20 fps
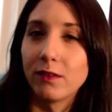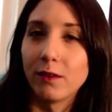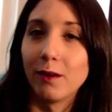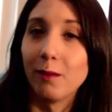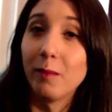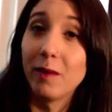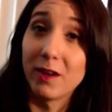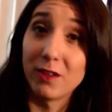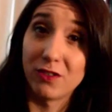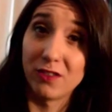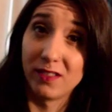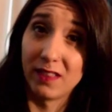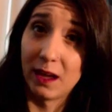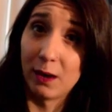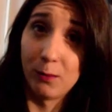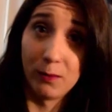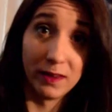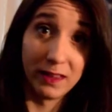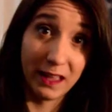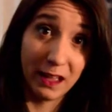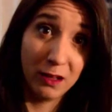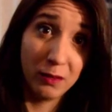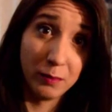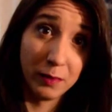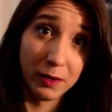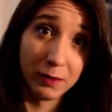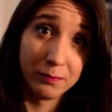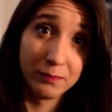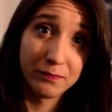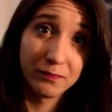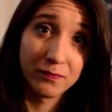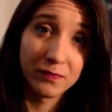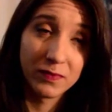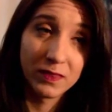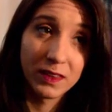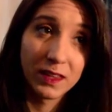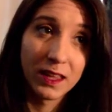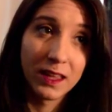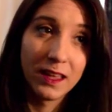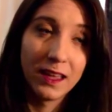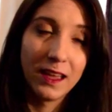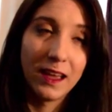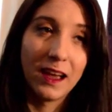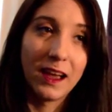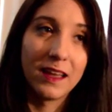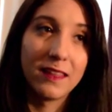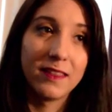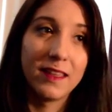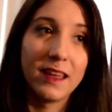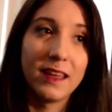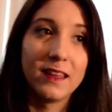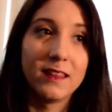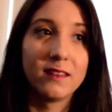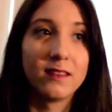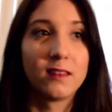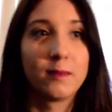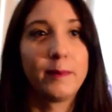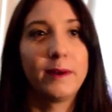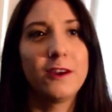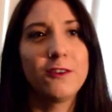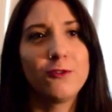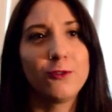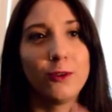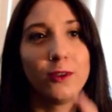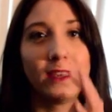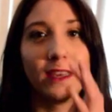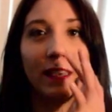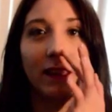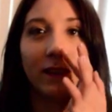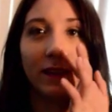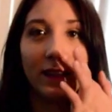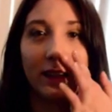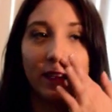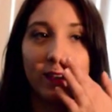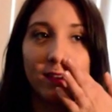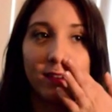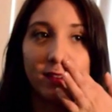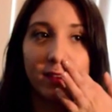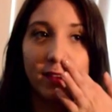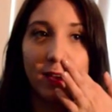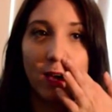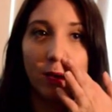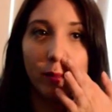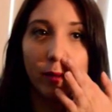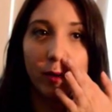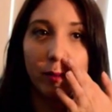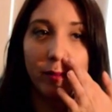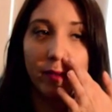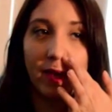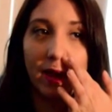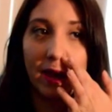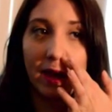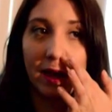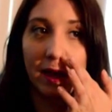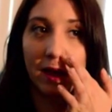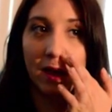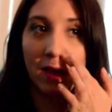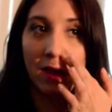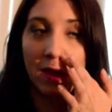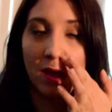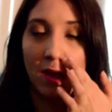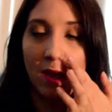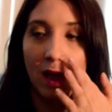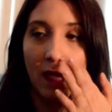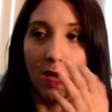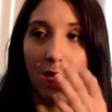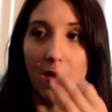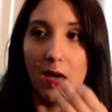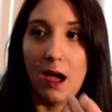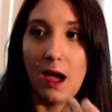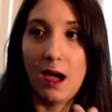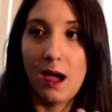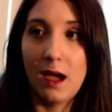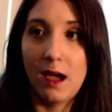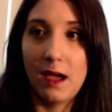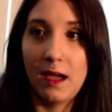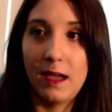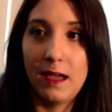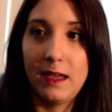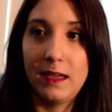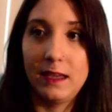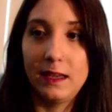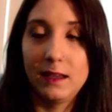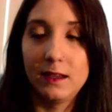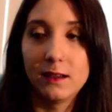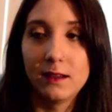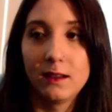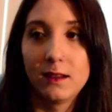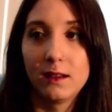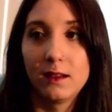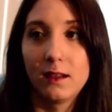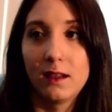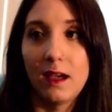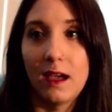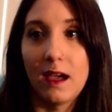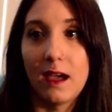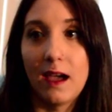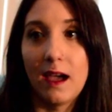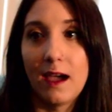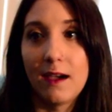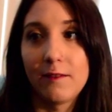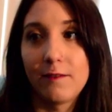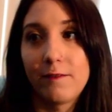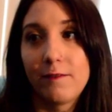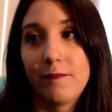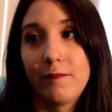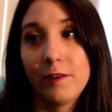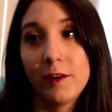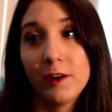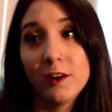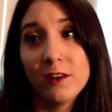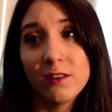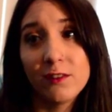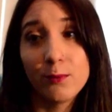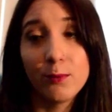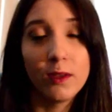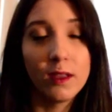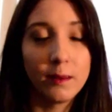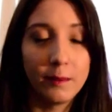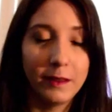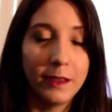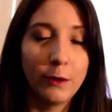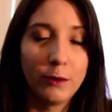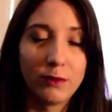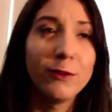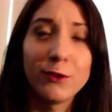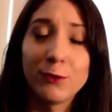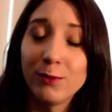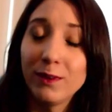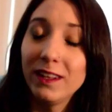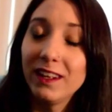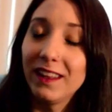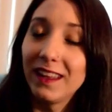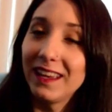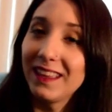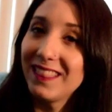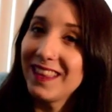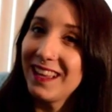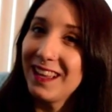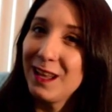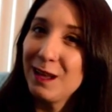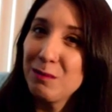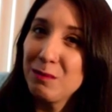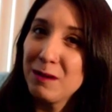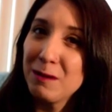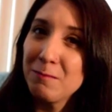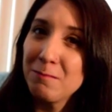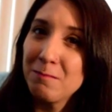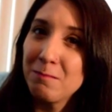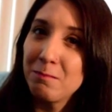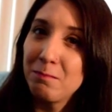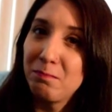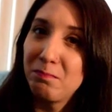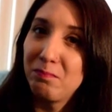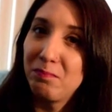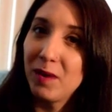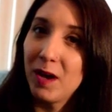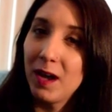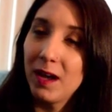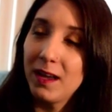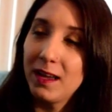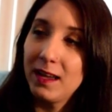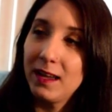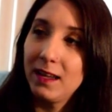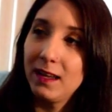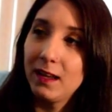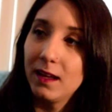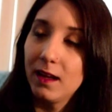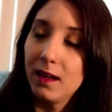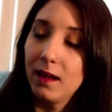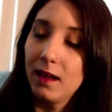so much in that one album. And then Spiritual Healing is an album that I, at first, well, I mean, I just really liked that album, but